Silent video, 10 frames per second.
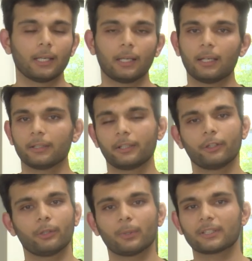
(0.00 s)
The
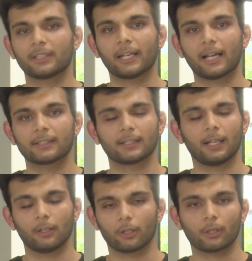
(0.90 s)
university has
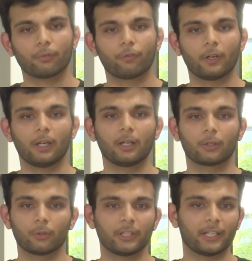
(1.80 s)
a lot of
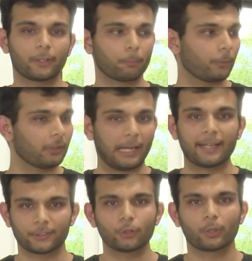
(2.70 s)
good equipment,
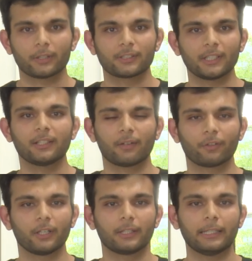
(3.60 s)
as you can see,
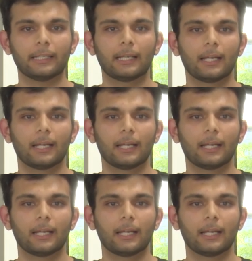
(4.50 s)
definitely.